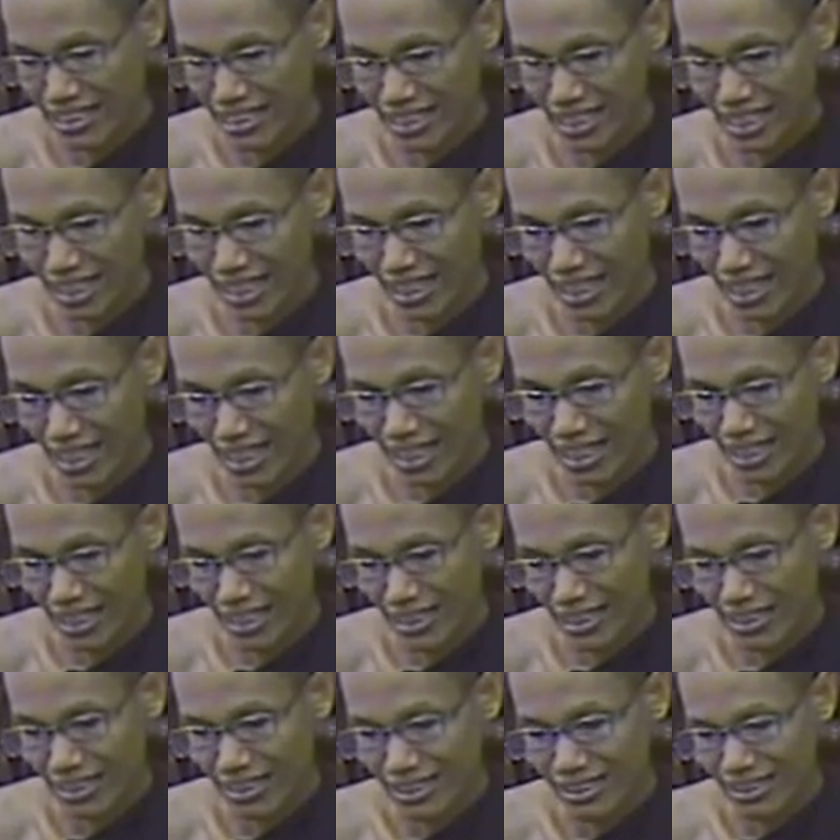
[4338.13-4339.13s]
Uh, uh,
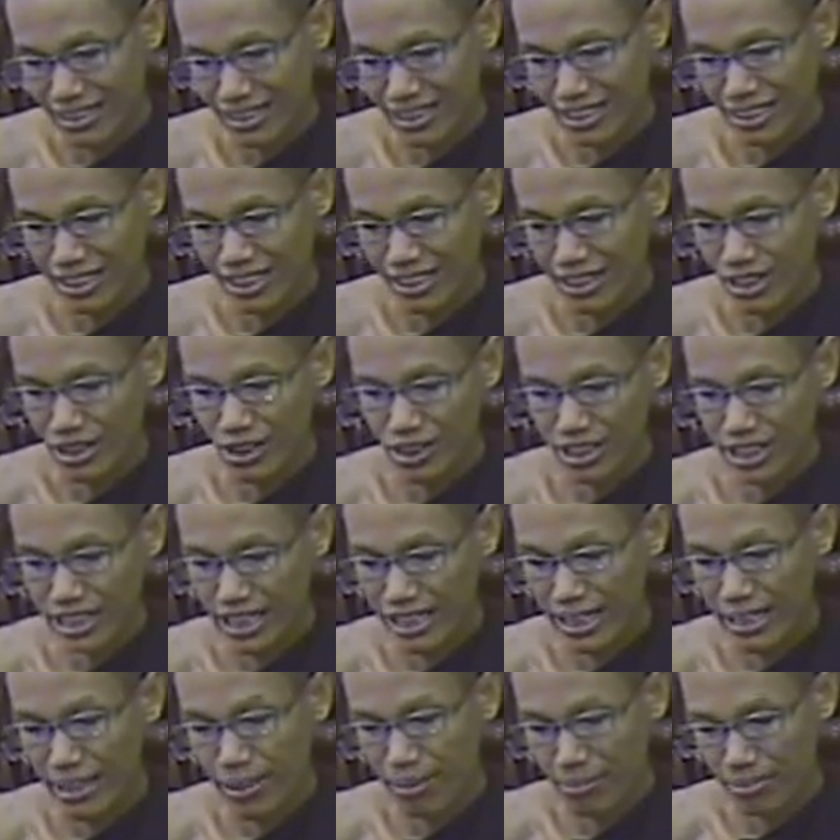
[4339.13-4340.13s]
no
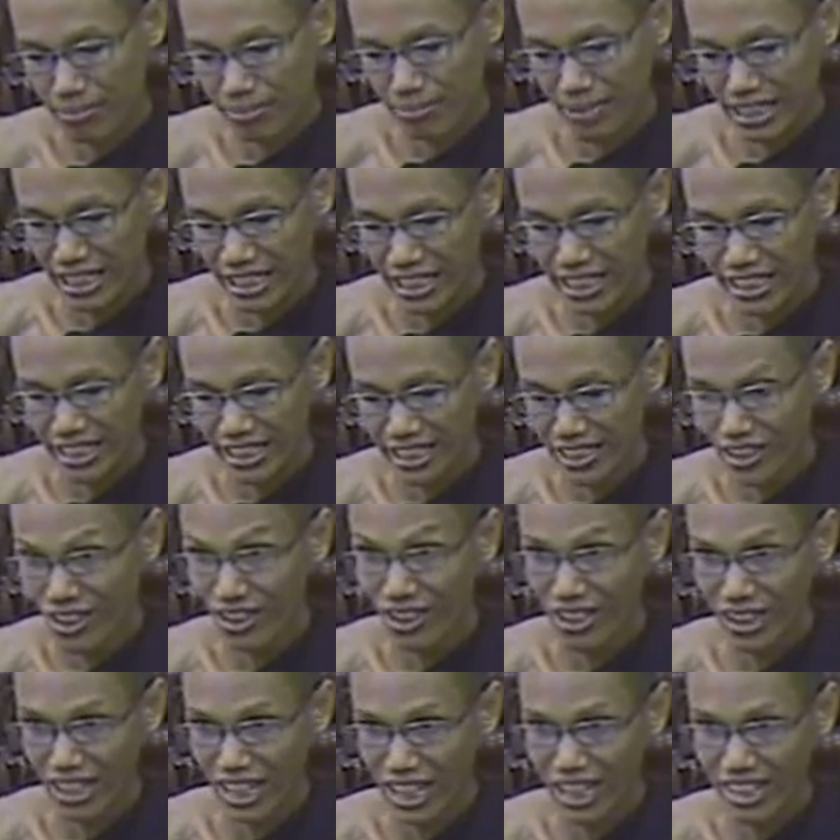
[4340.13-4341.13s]
shame, hiri
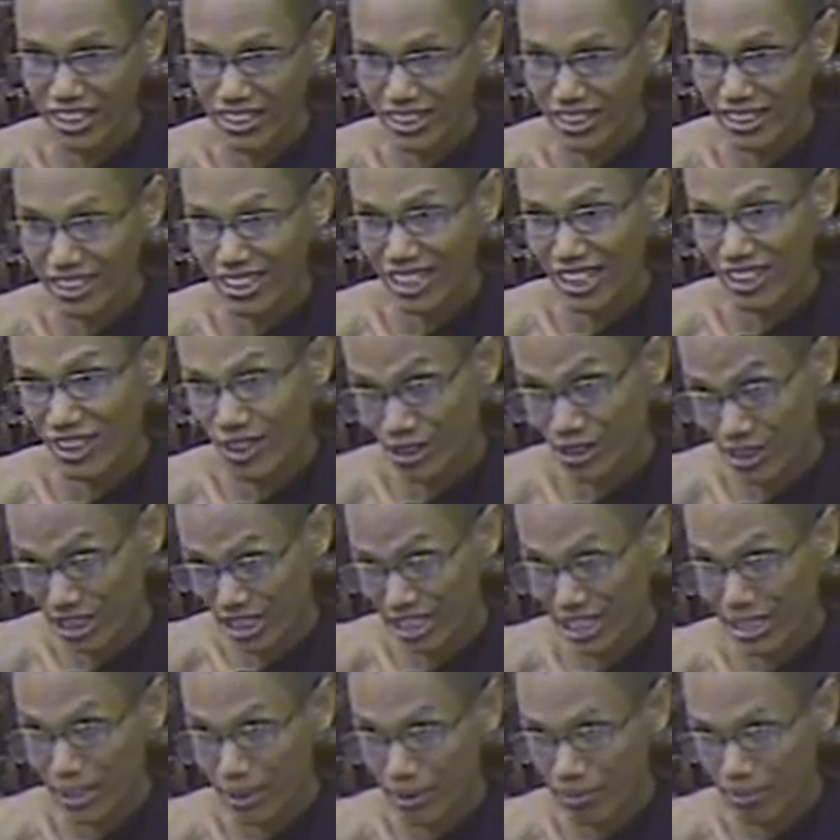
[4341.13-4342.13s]
no, ahirika no
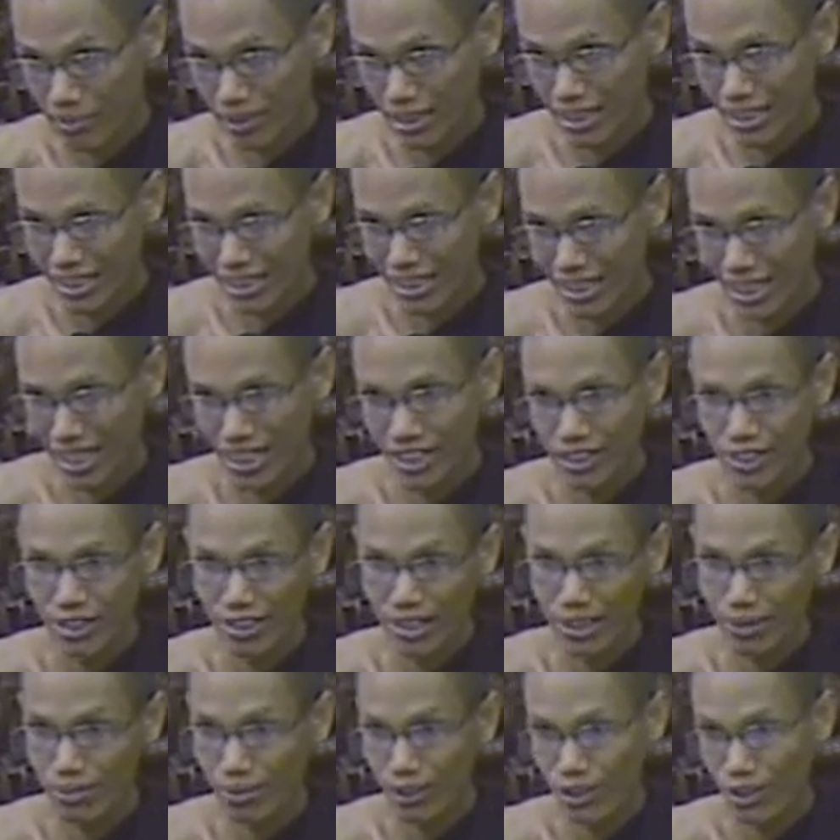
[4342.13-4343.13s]
shame,
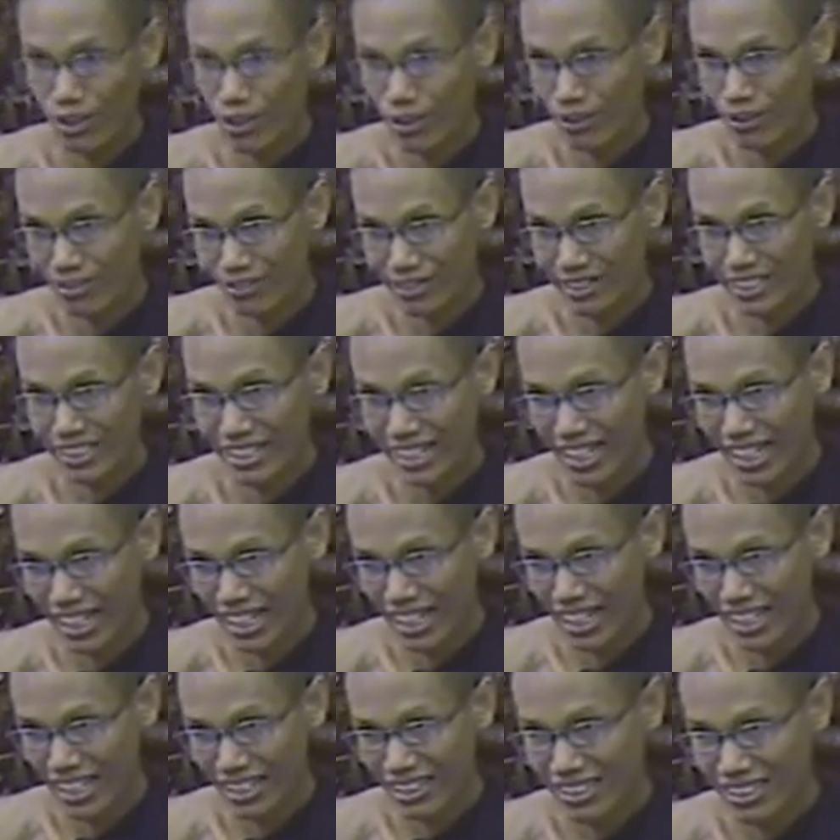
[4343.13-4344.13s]
anottappa no
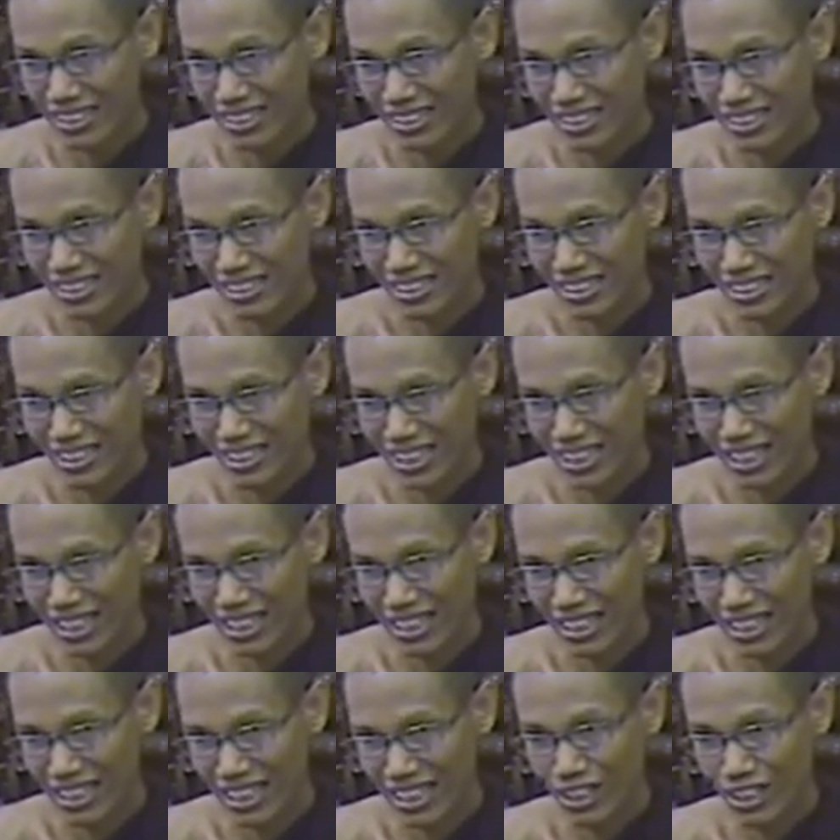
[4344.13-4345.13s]
fear, uh,
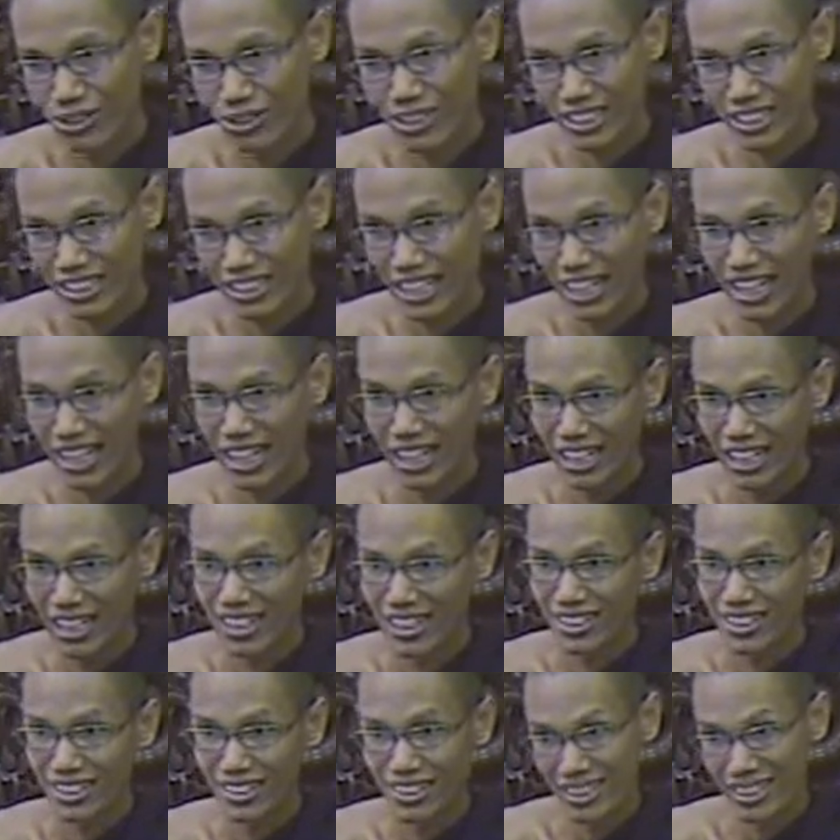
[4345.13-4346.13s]
uddhacca,
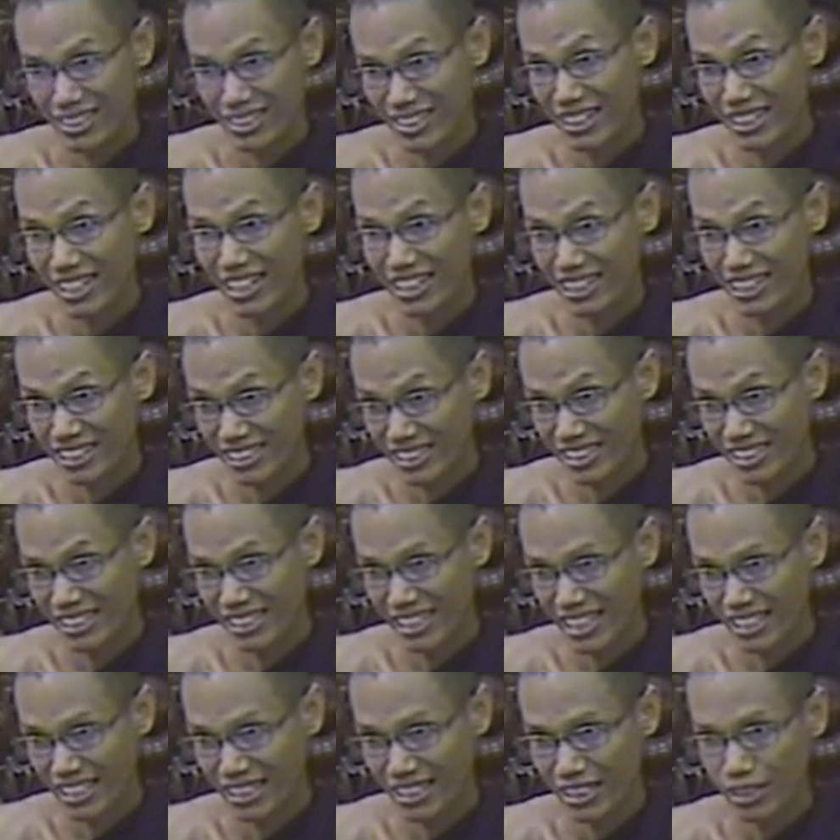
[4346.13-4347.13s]

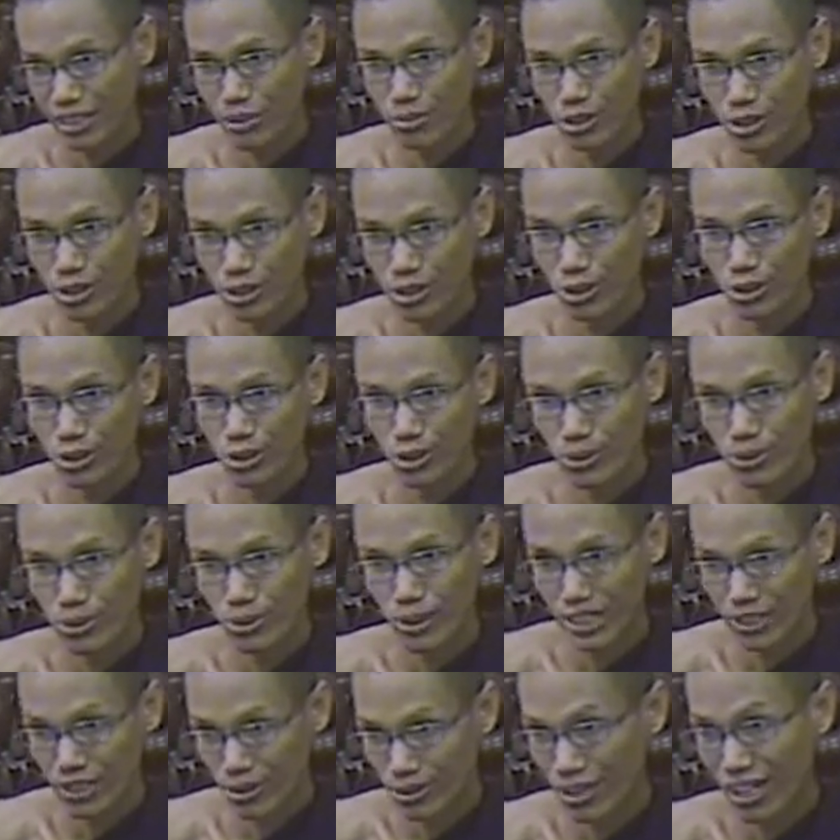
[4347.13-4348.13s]
restlessness. If so, you
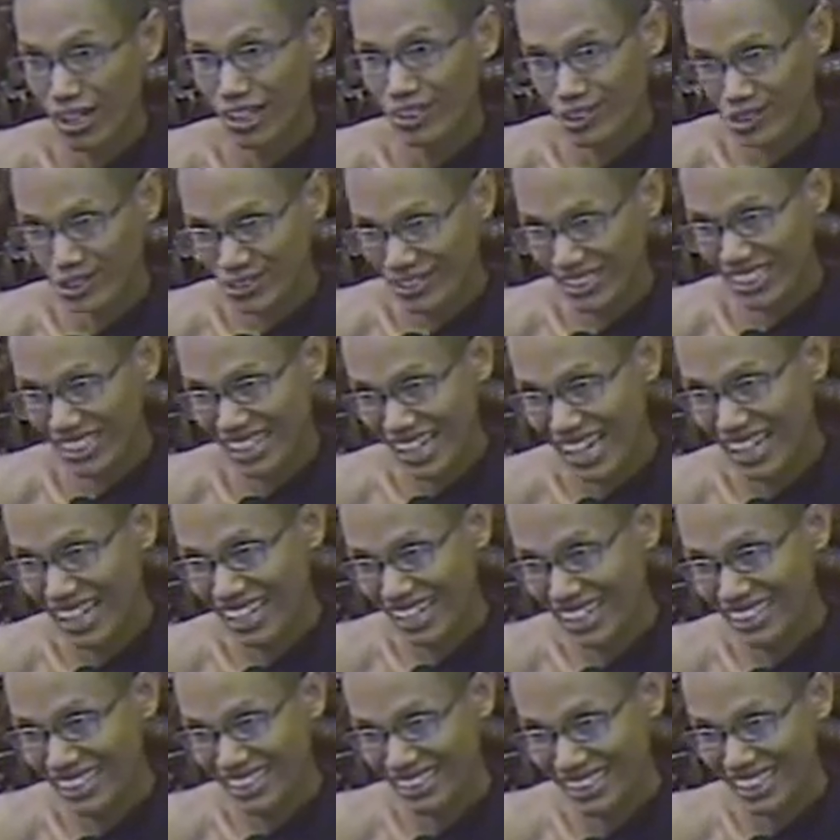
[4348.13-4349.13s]
will do akusala
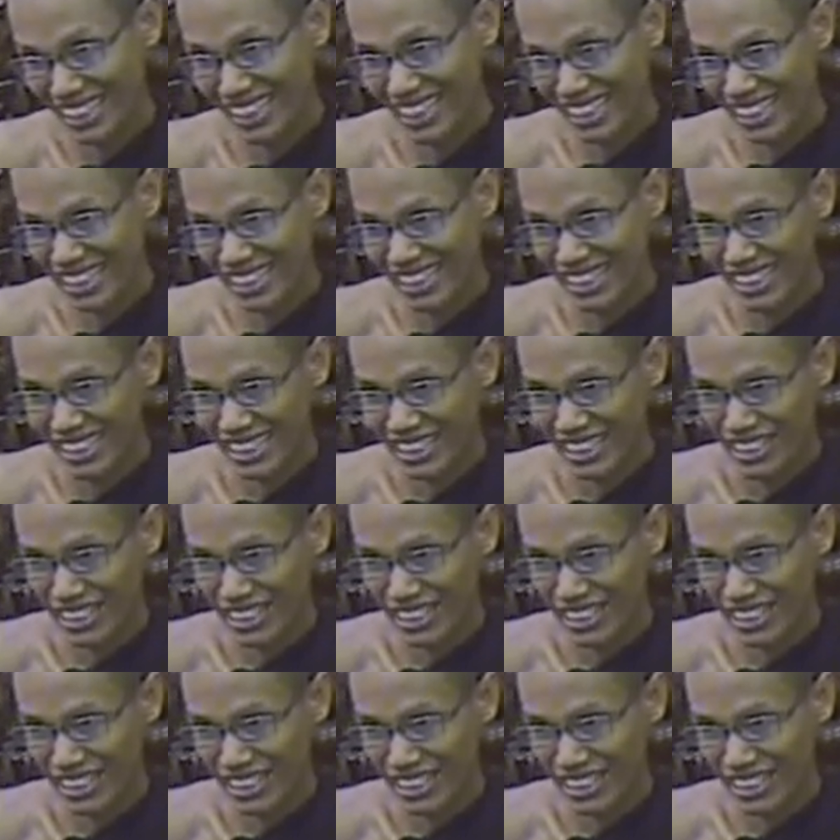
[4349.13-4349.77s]
like that.